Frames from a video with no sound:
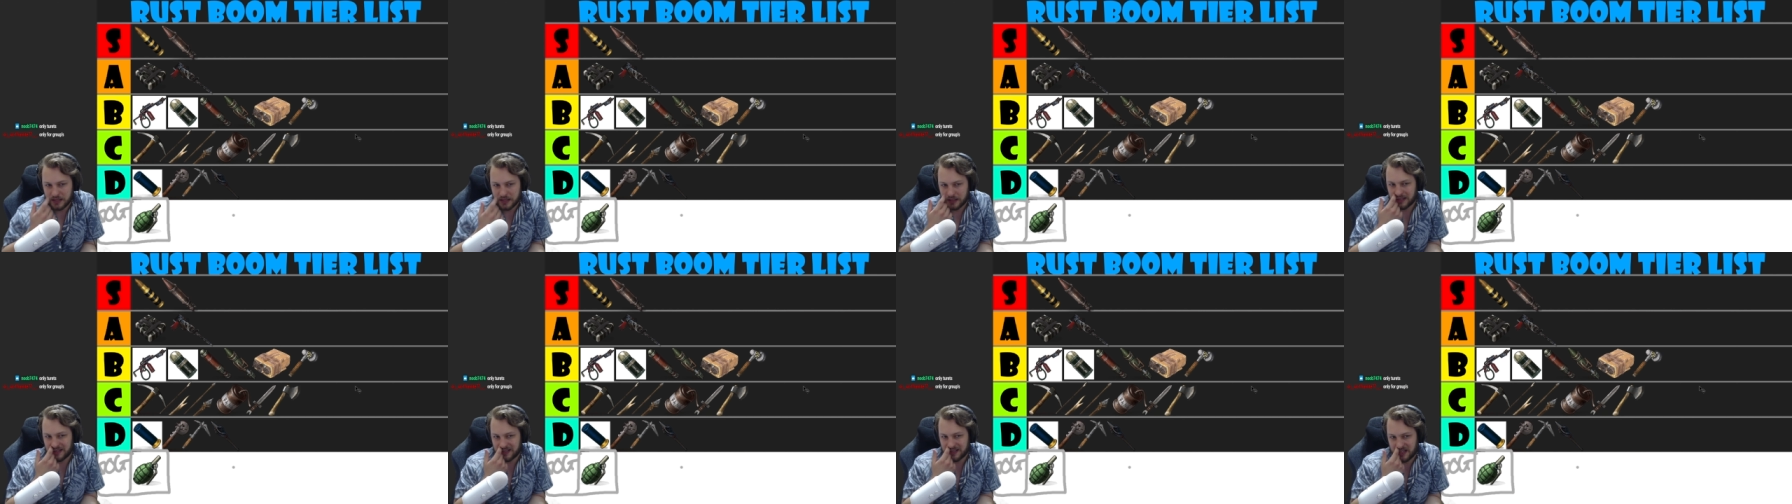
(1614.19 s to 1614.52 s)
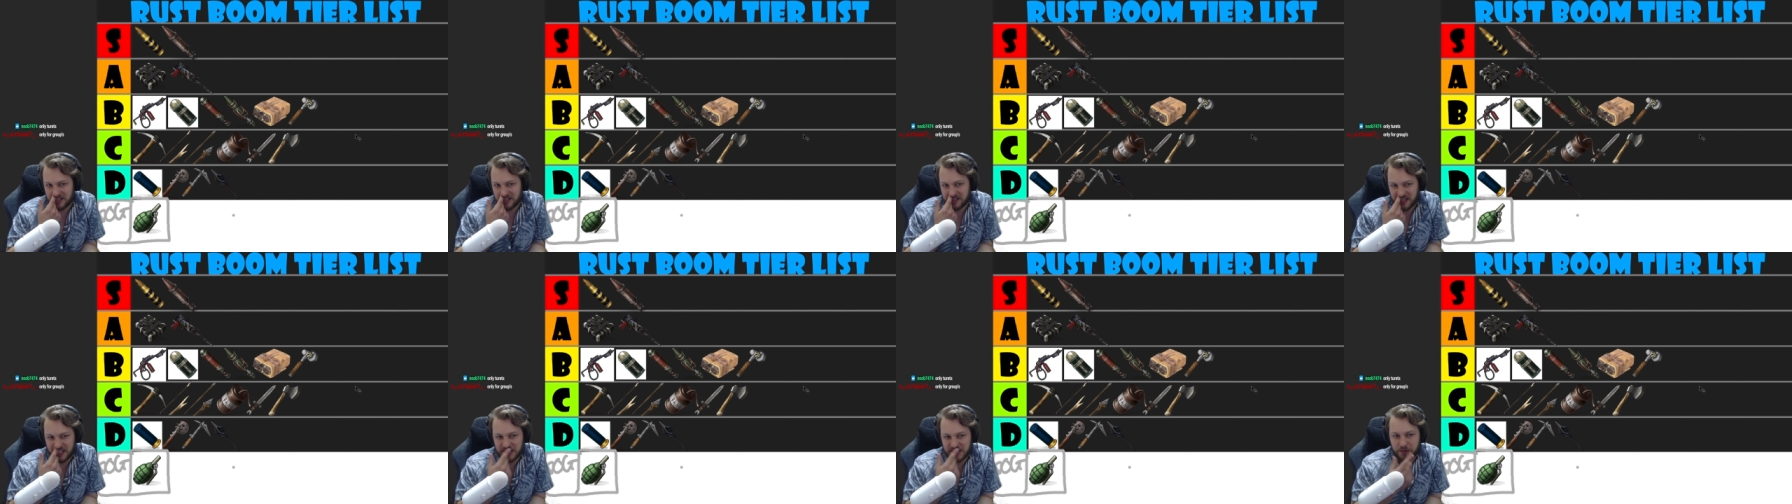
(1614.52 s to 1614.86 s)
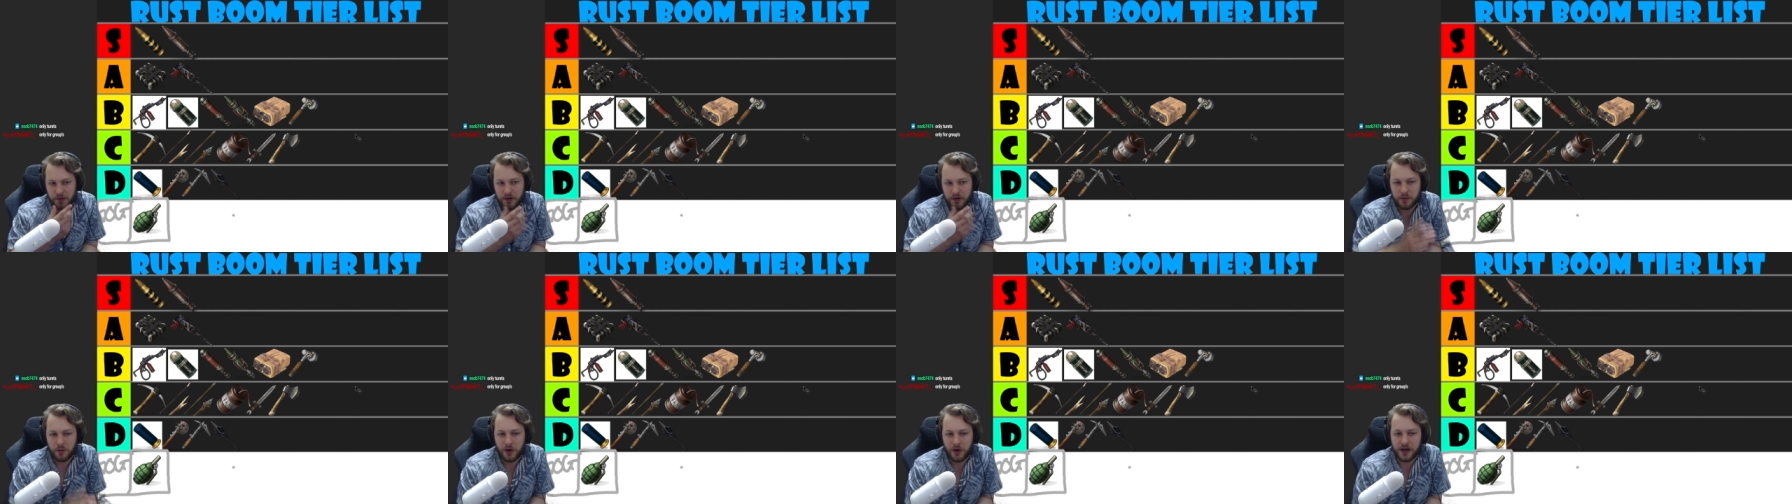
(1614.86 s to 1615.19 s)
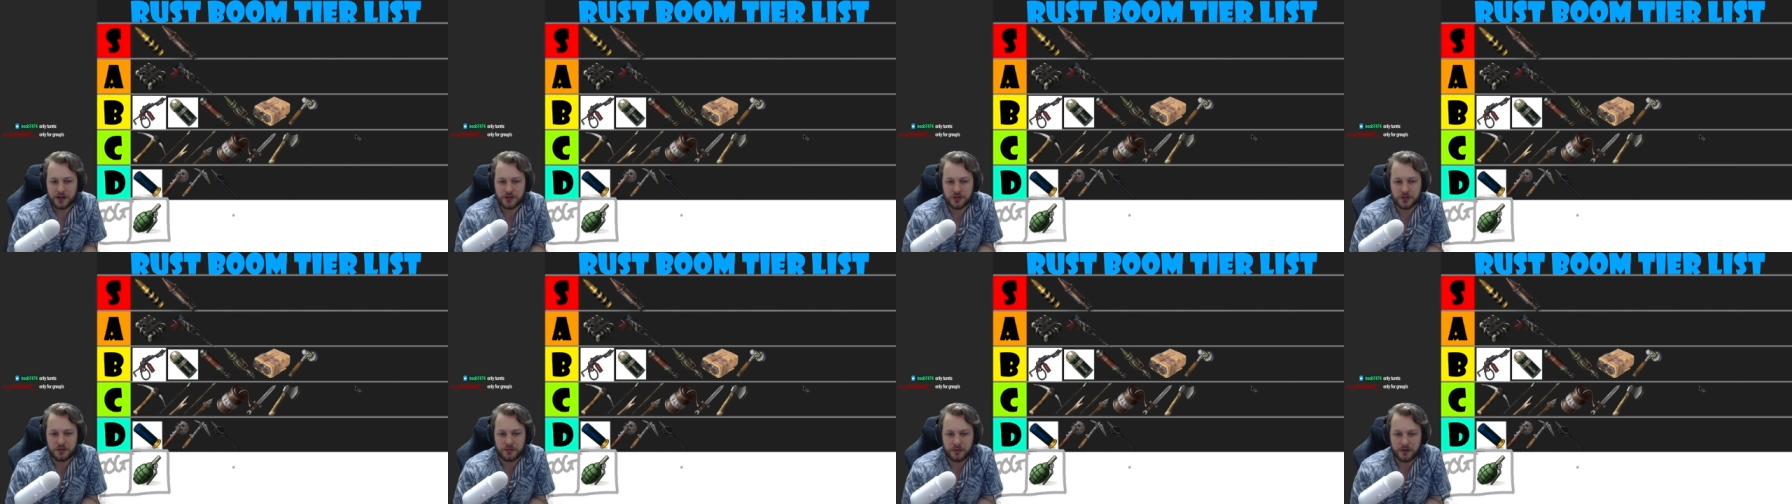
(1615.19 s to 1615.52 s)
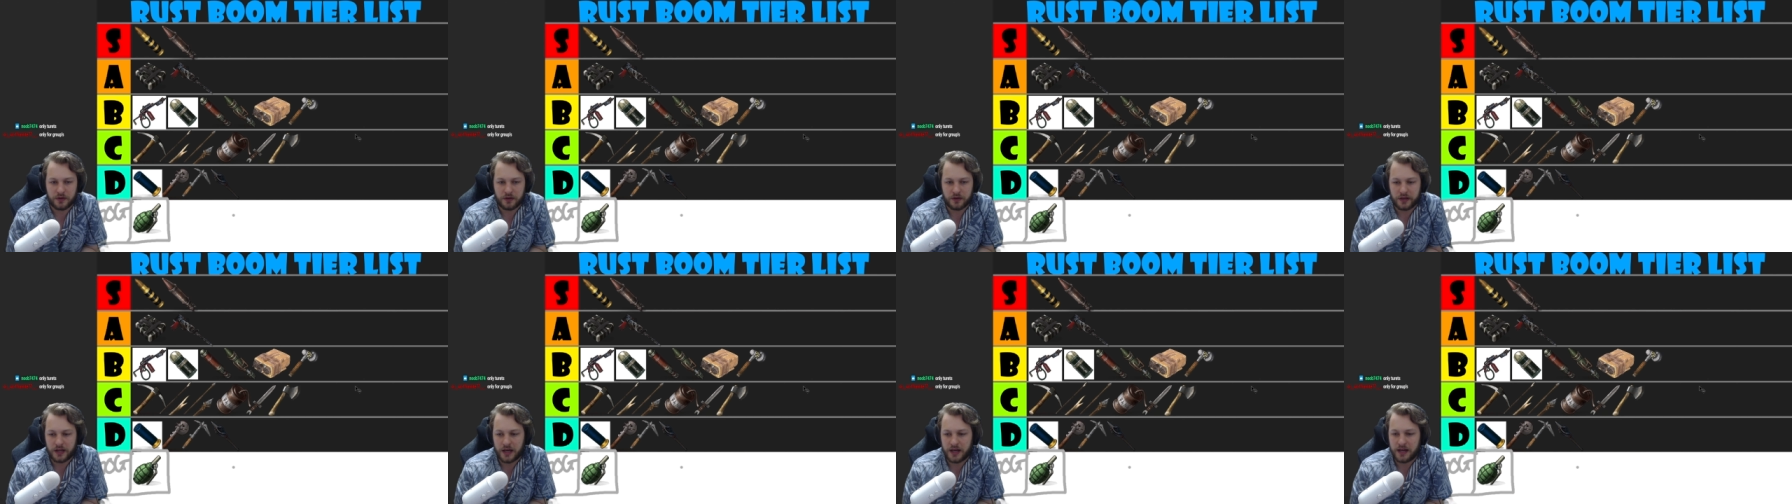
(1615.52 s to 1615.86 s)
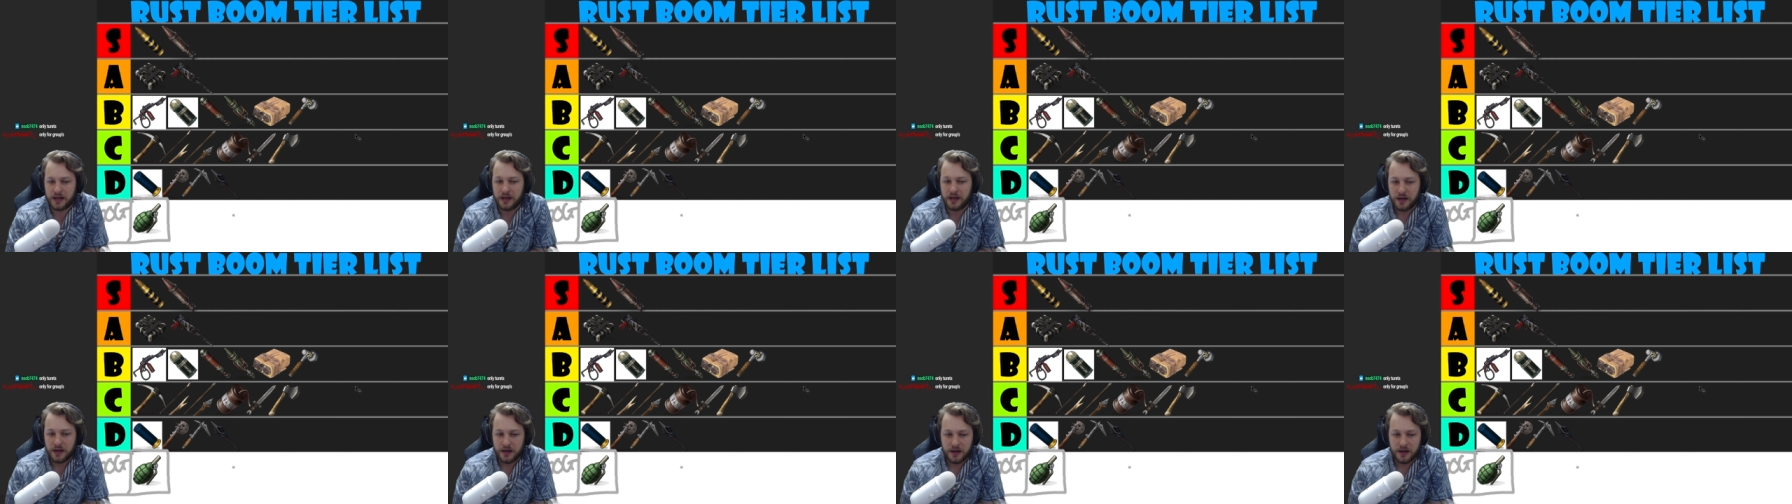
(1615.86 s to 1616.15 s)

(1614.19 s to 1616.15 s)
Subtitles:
inconsistent. That's probably why it shouldn't belong in A.